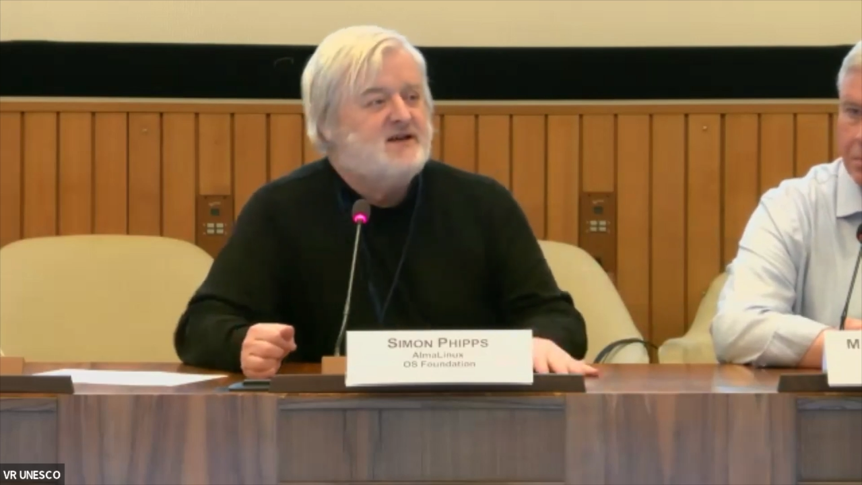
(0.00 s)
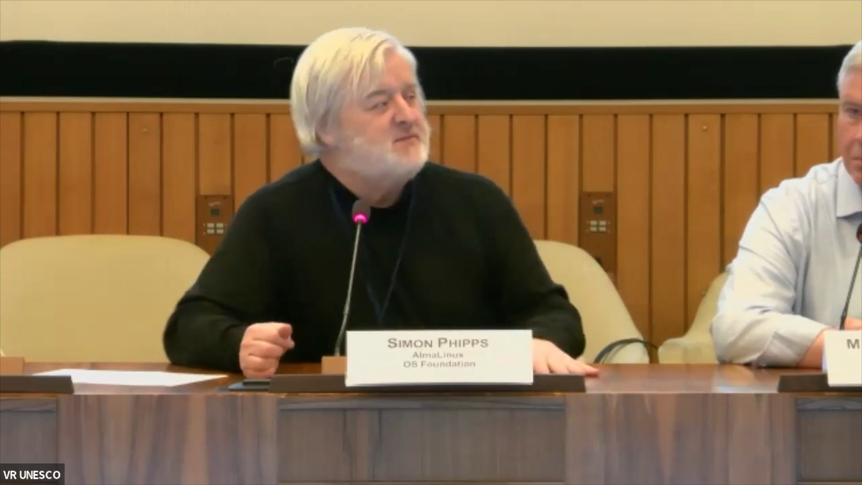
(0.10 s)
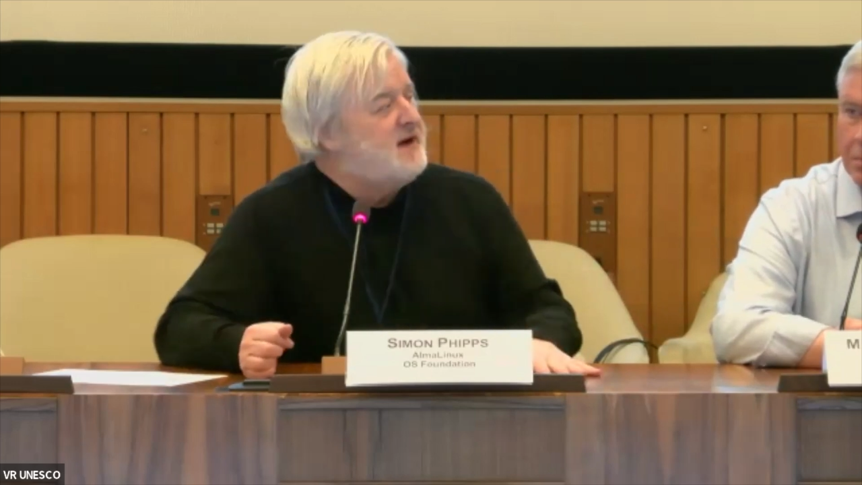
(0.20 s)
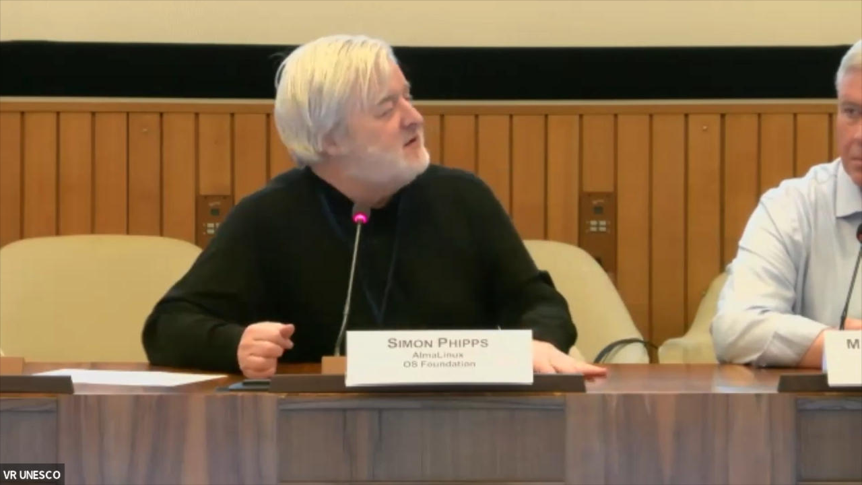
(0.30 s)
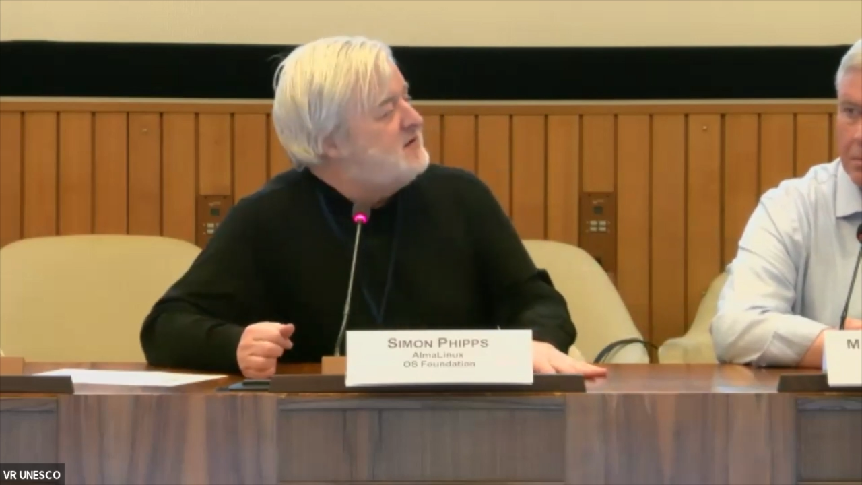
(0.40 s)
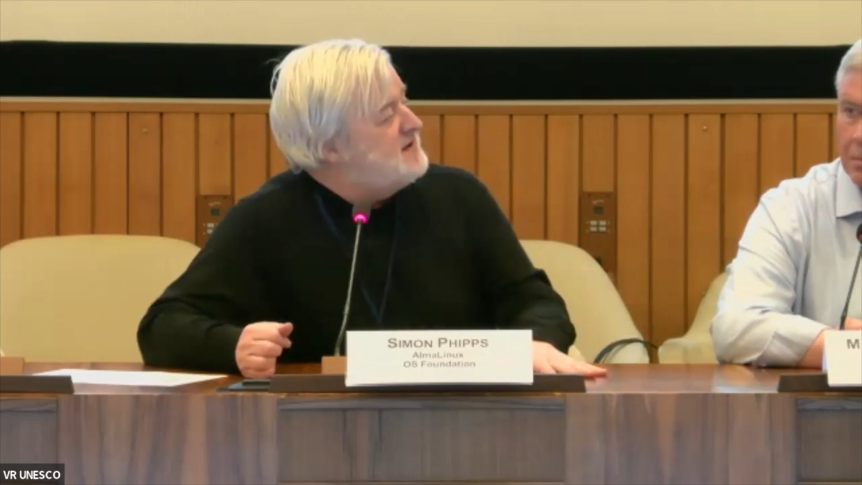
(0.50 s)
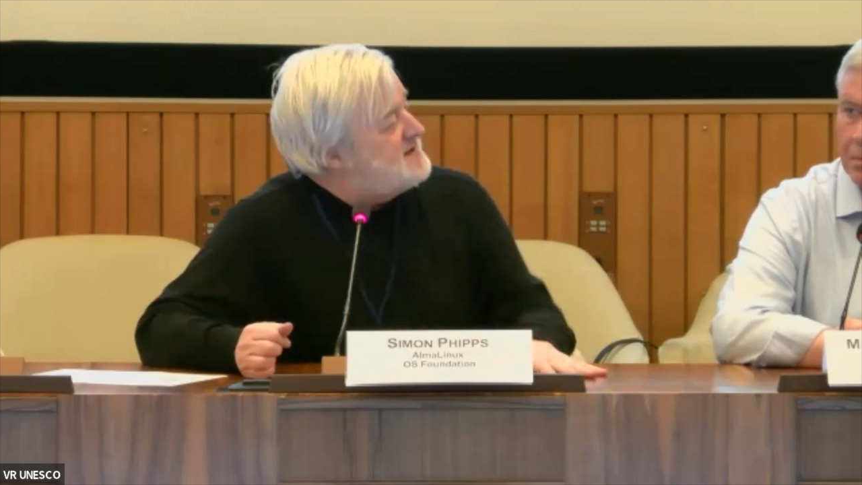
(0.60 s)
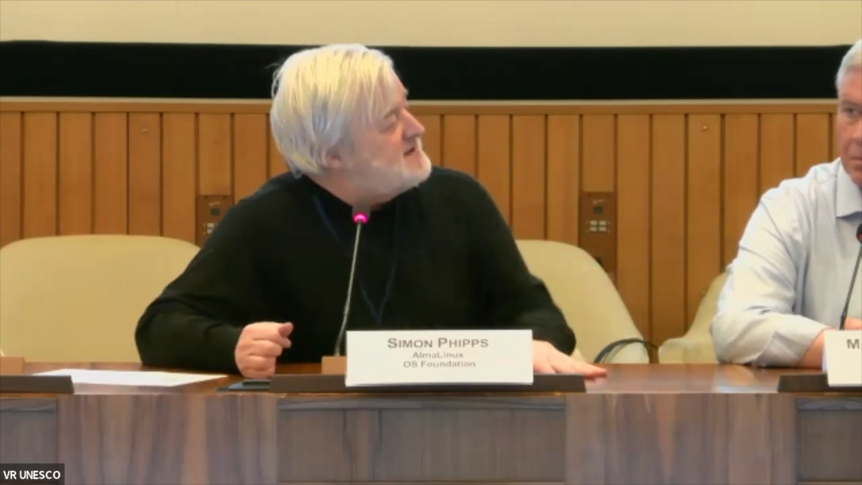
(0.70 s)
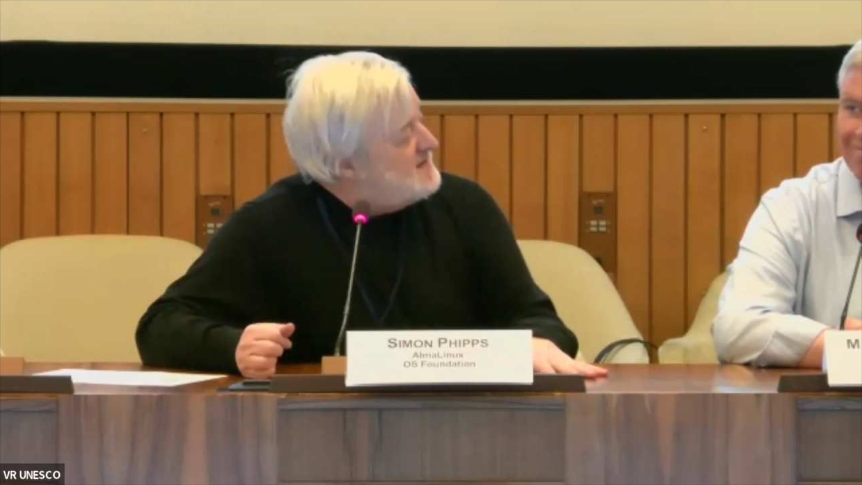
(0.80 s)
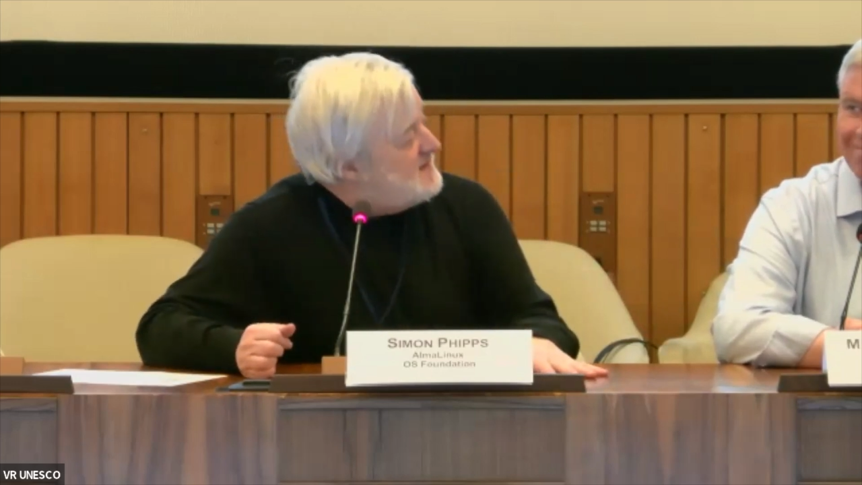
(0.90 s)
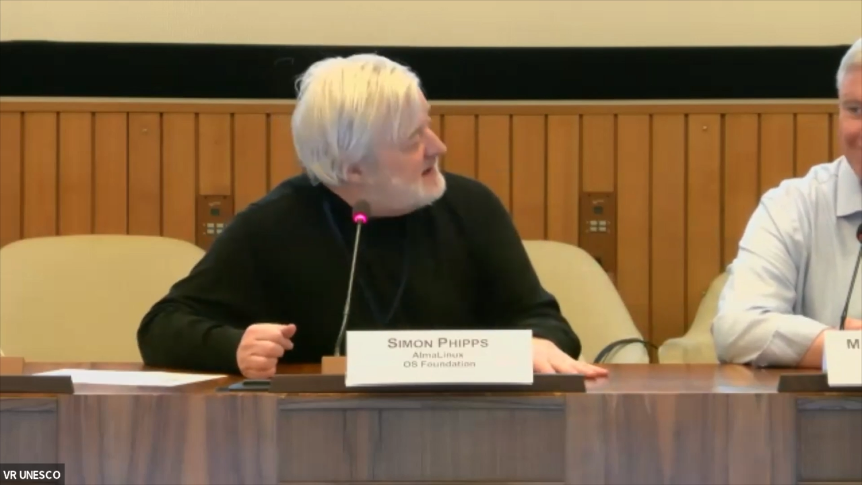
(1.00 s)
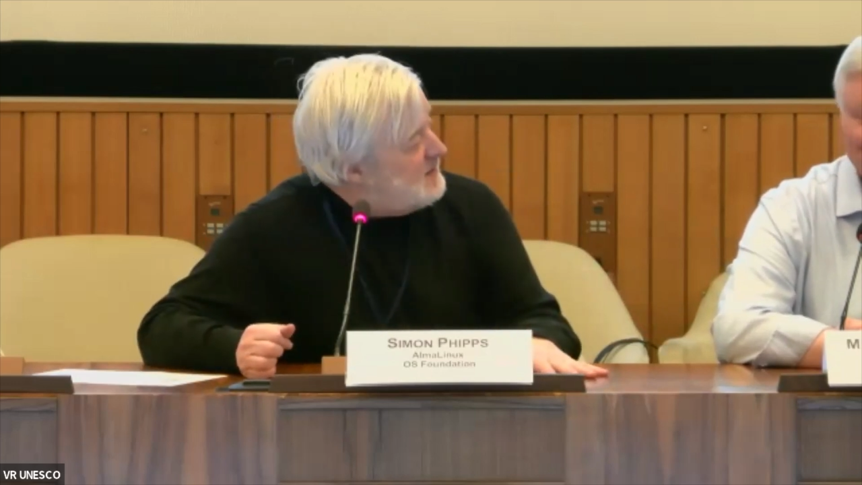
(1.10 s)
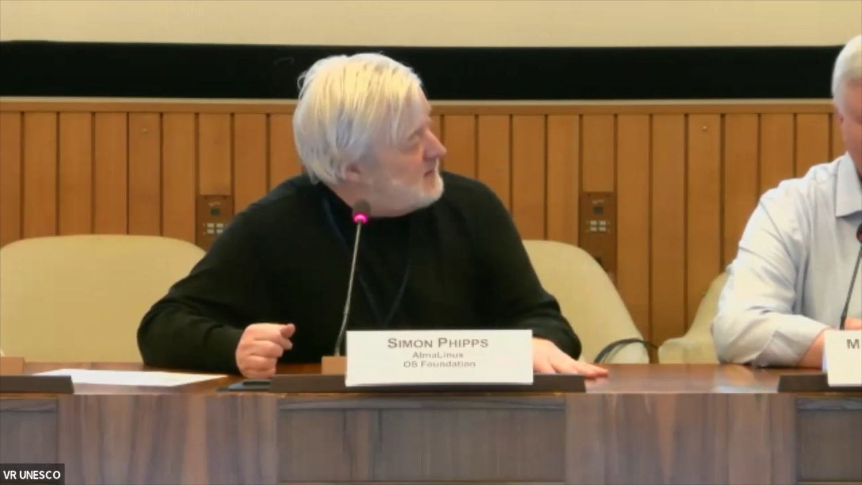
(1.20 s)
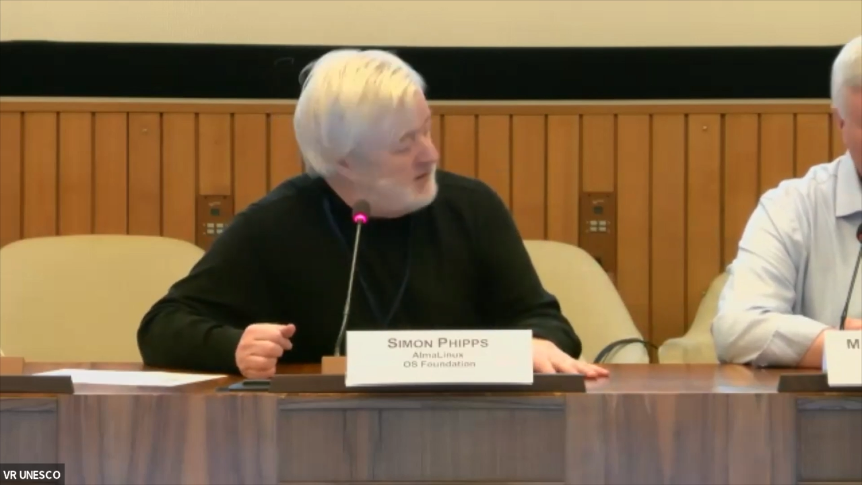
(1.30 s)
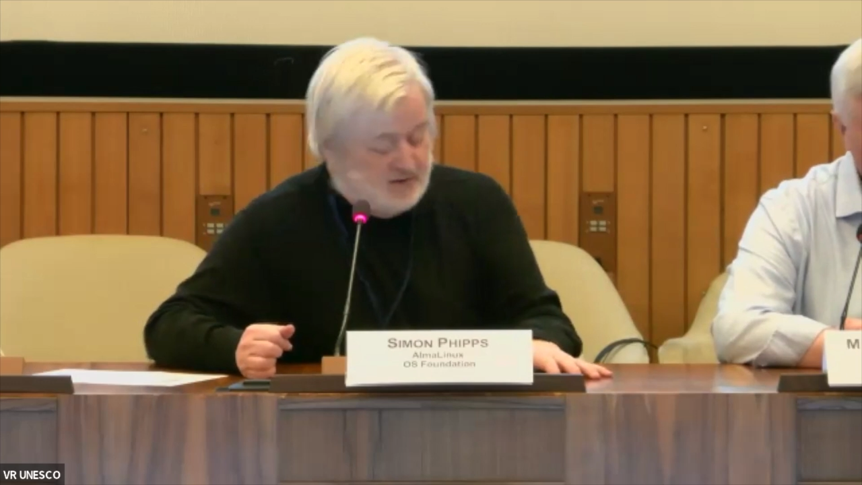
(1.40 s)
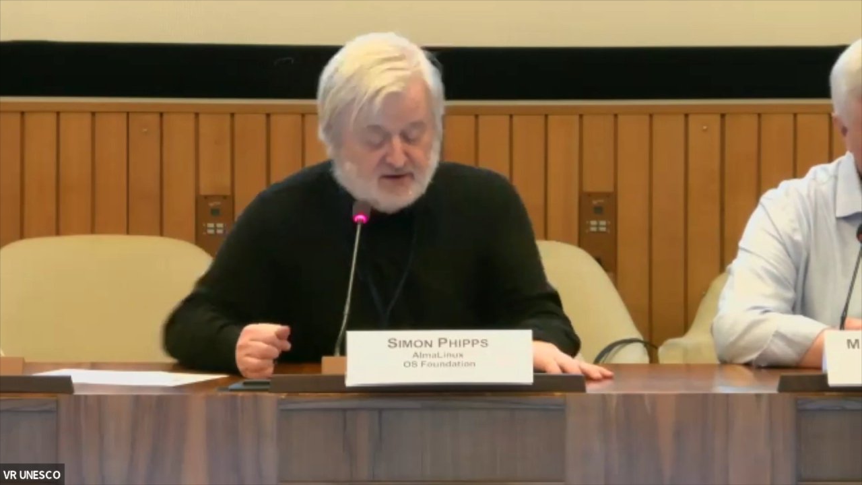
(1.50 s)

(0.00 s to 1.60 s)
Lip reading: My goodness, is it that long?